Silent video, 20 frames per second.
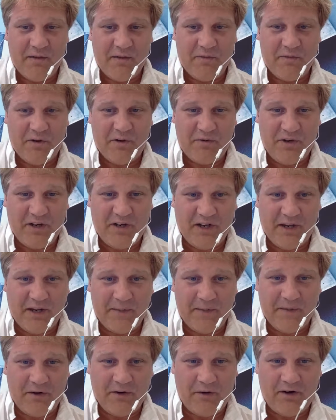But
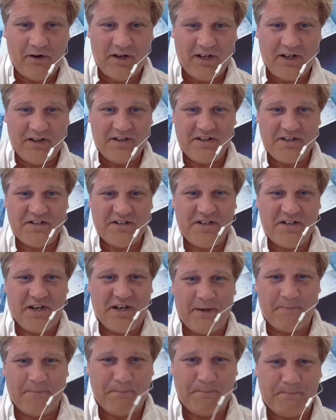really, in order to get this
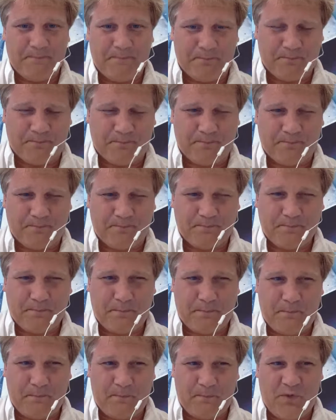done,
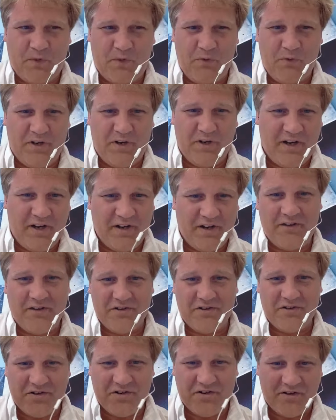we need
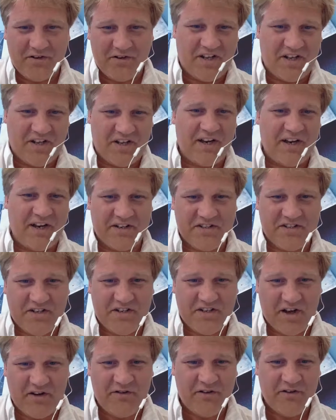another sort of
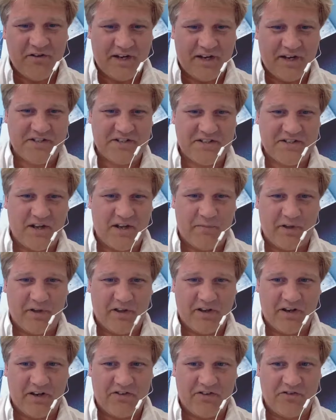10x, 100x
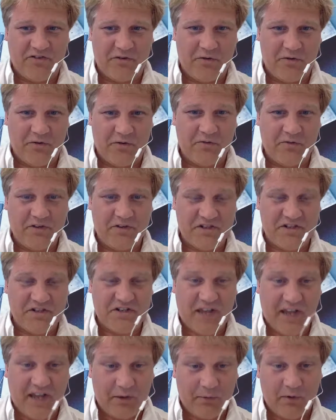ability to
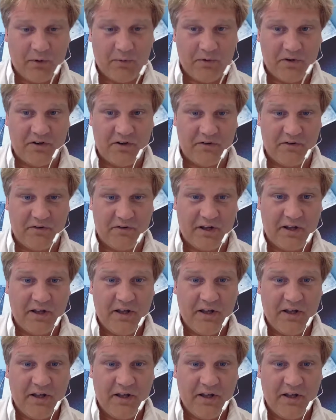scale what we're doing.